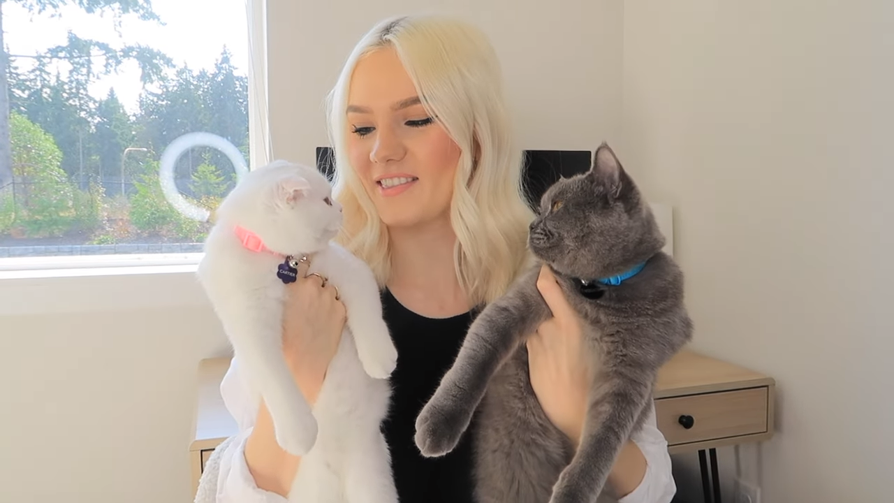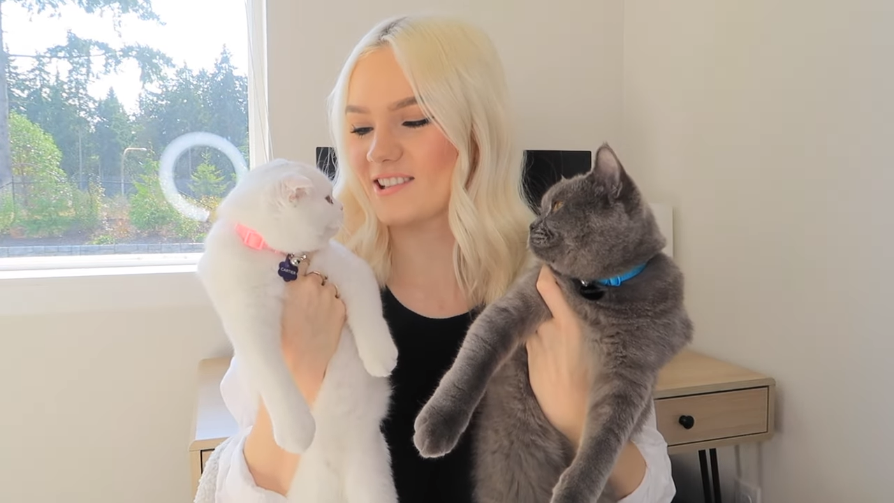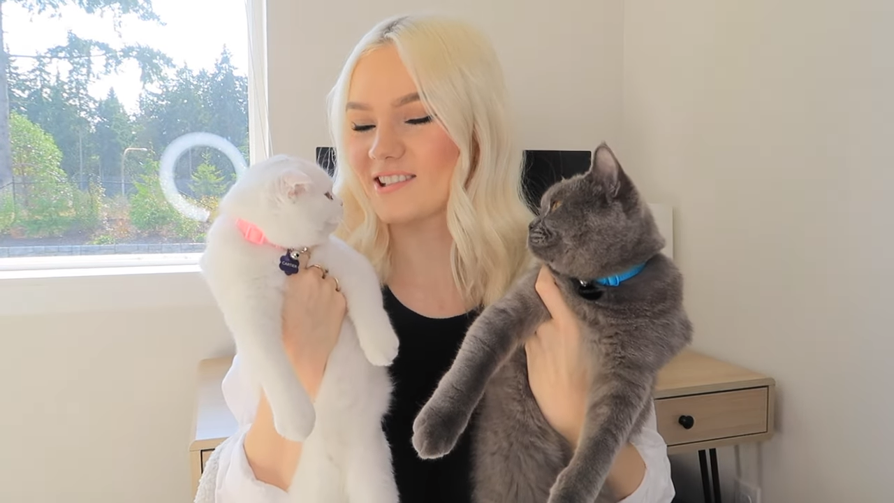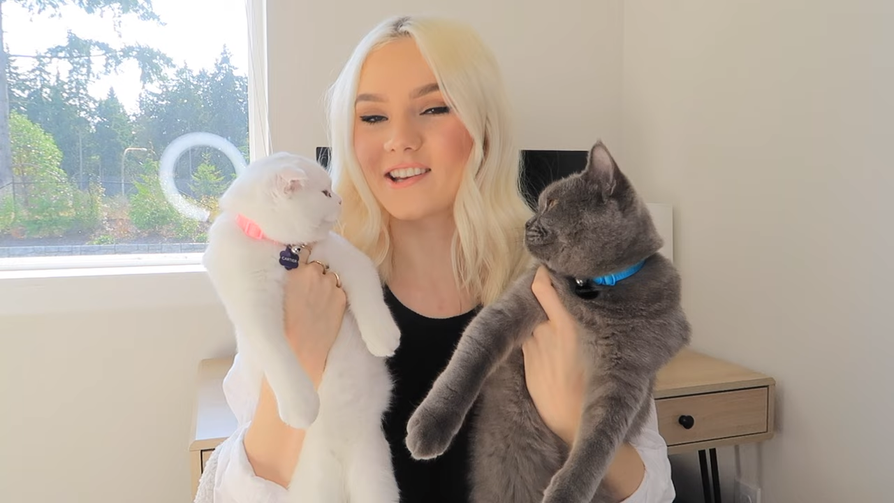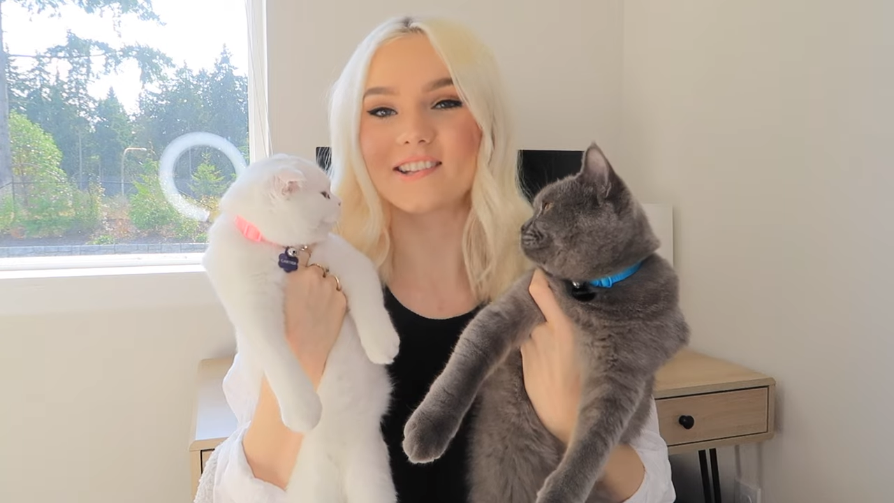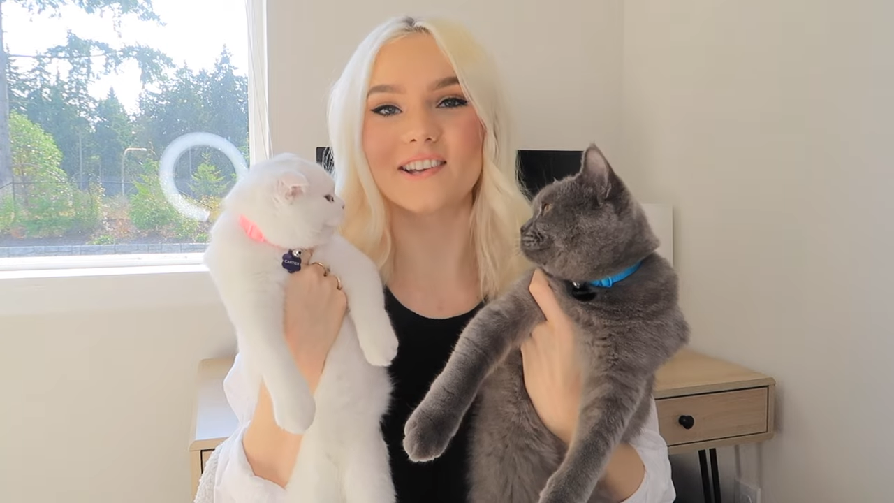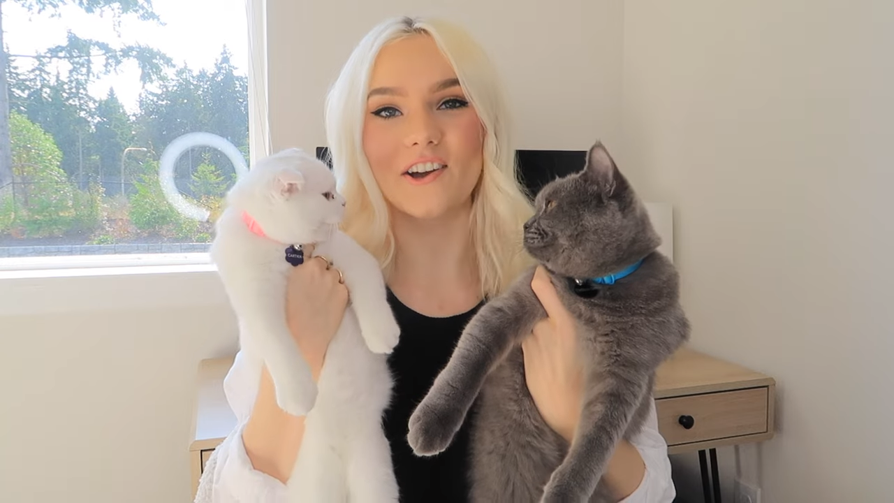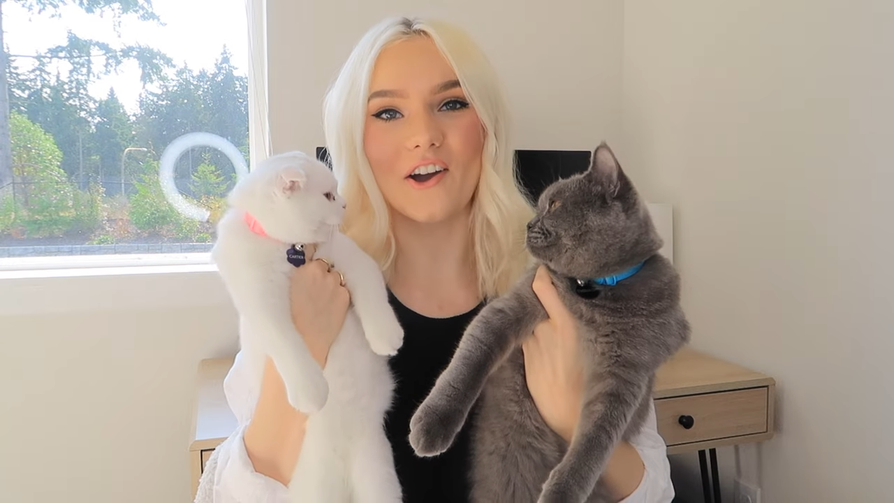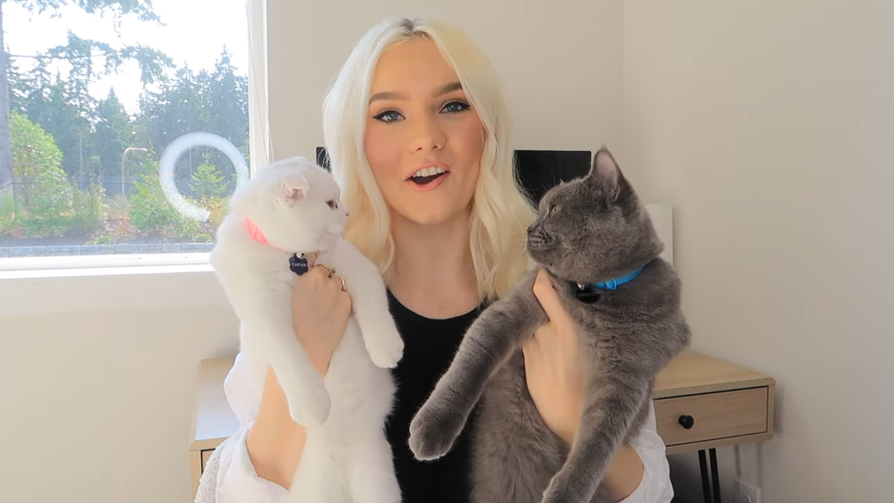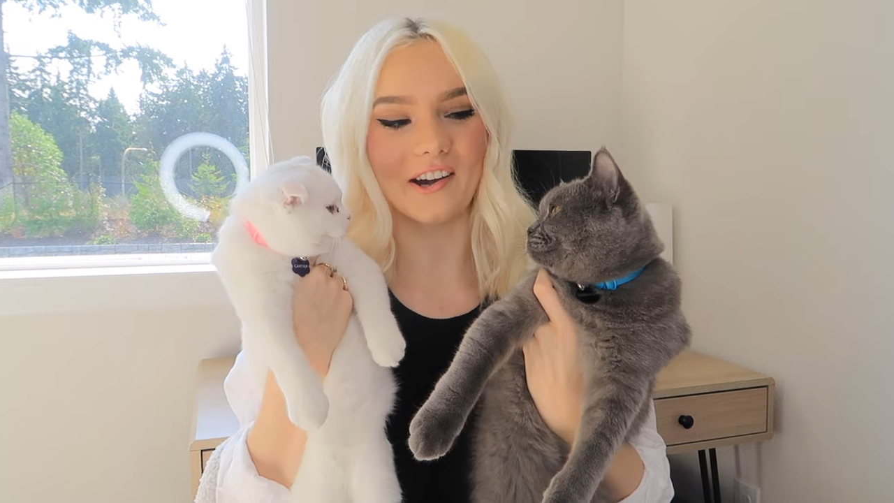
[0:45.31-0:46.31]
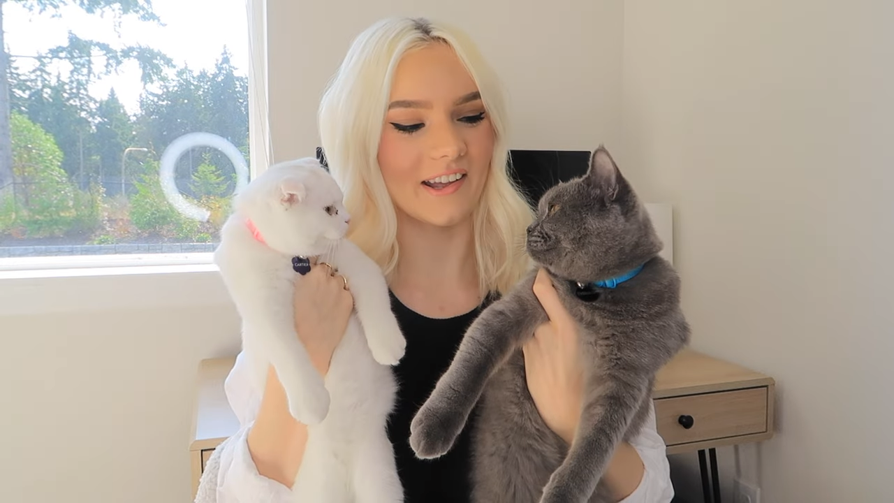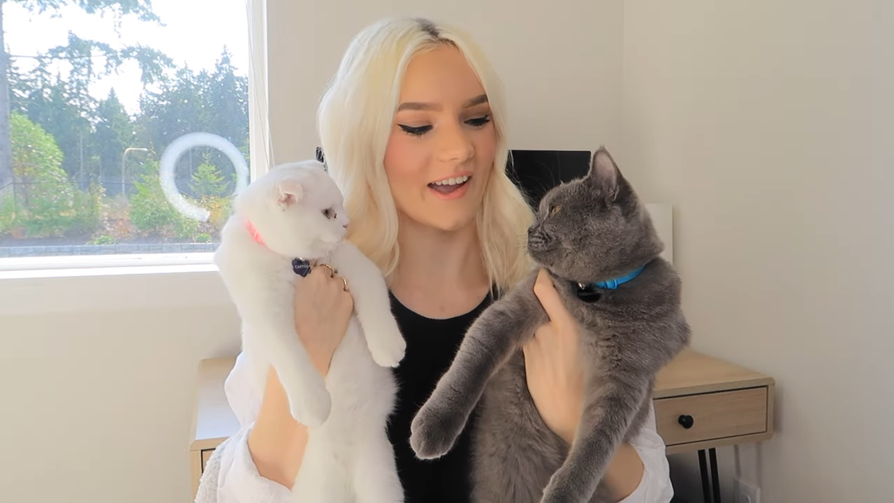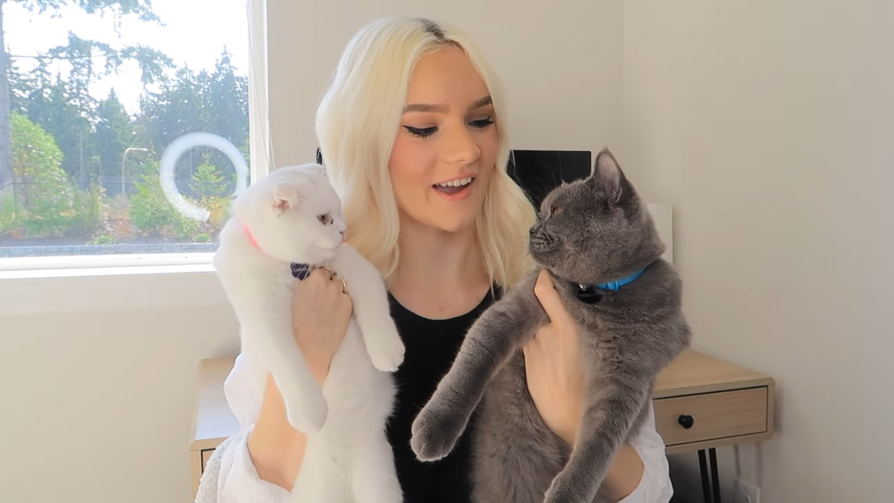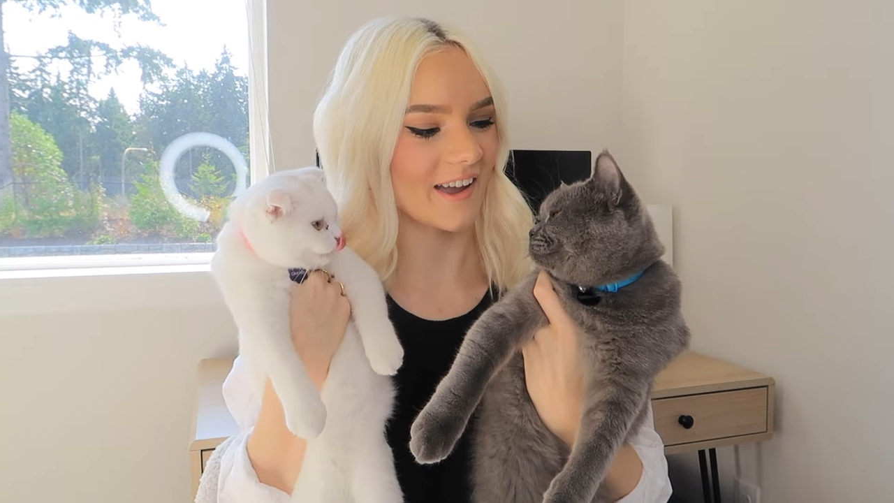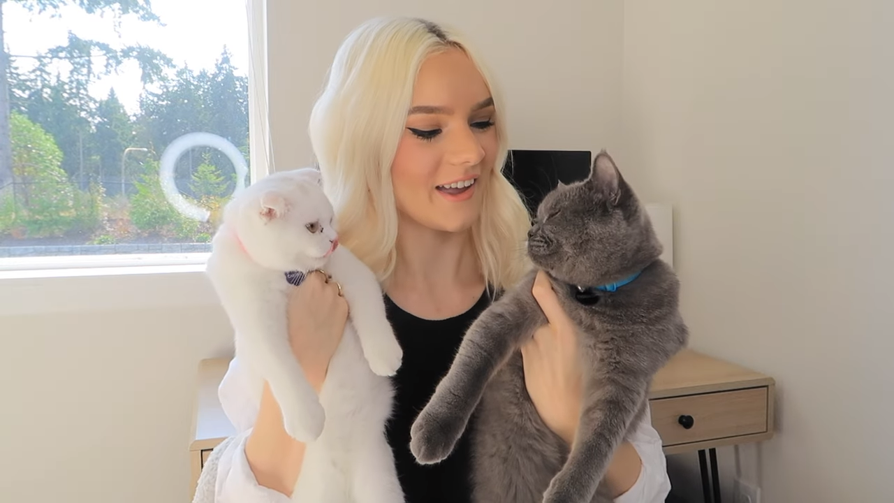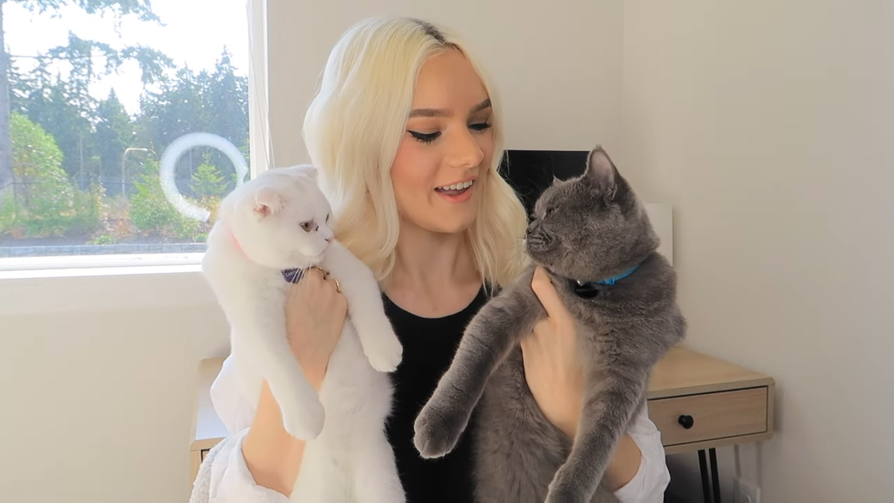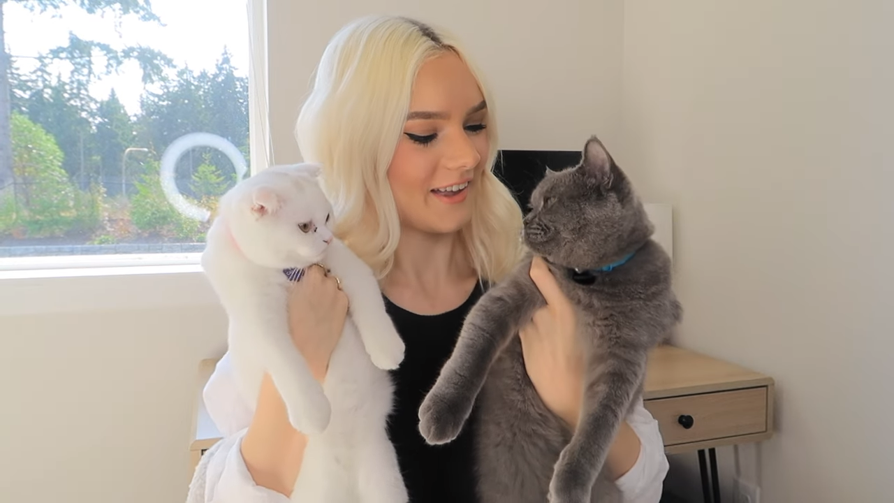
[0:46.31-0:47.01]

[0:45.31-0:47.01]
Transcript: This is Cartier,